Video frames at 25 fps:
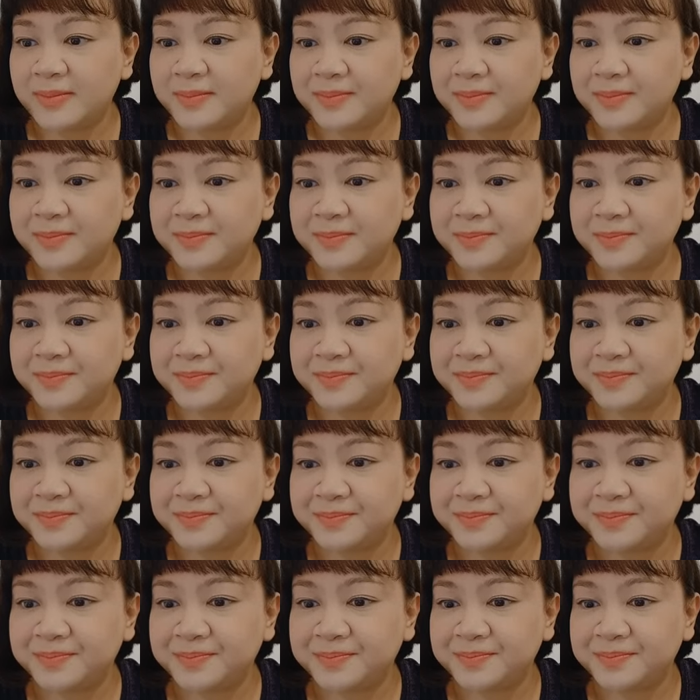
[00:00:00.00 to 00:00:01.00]

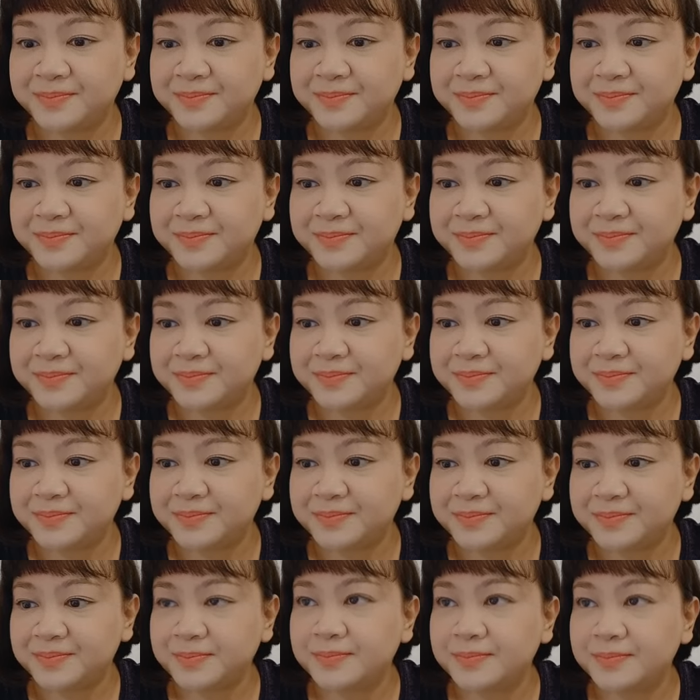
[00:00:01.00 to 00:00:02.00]

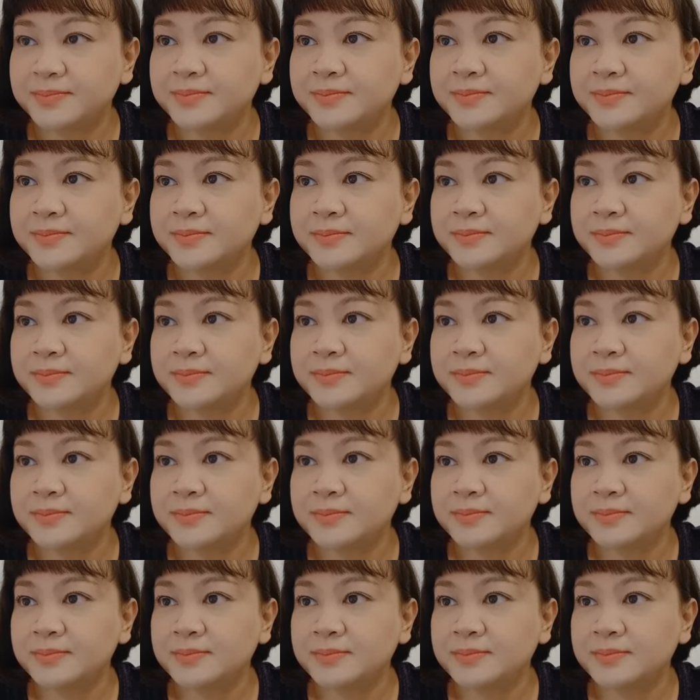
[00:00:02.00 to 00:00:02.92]
[no speech]